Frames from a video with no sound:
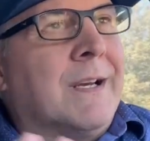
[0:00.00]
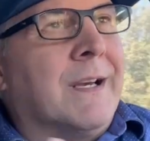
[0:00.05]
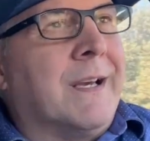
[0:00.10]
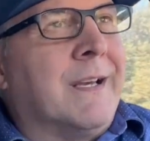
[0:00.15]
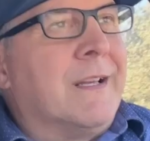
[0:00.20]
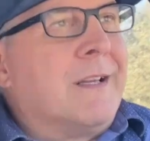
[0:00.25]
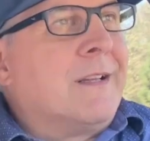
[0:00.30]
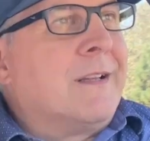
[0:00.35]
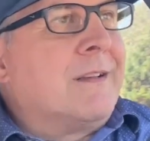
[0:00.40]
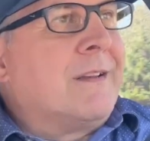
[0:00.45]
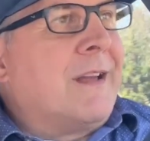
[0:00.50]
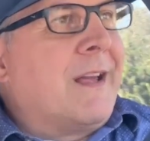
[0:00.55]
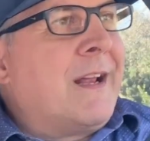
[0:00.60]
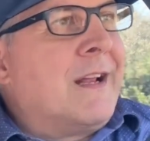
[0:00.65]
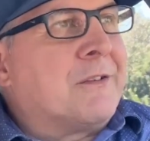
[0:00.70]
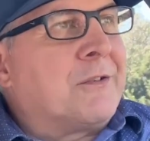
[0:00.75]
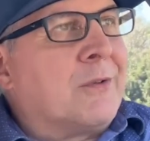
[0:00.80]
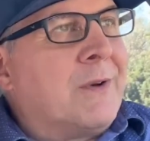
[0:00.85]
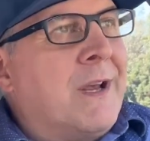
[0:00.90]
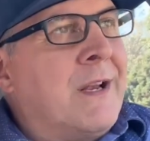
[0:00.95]
and
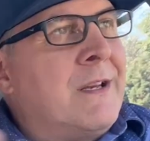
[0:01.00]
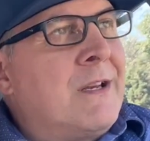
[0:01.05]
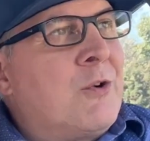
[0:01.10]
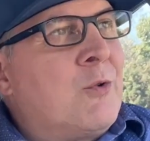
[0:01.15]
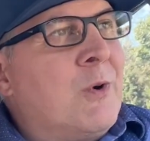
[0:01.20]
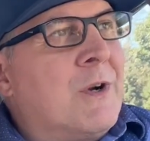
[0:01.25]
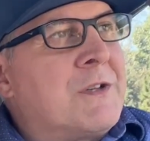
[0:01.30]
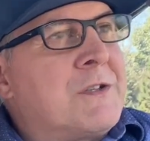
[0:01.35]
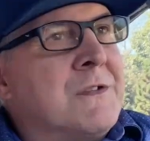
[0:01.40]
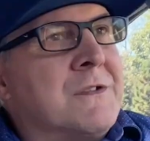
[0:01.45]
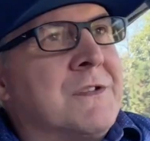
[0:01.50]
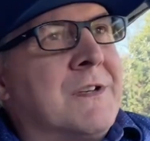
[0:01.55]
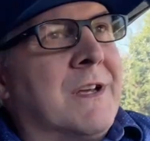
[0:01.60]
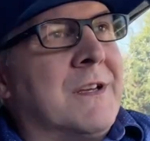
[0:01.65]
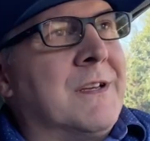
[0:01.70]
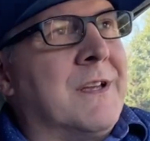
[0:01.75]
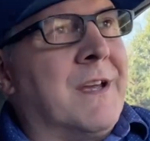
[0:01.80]
answer any questions that you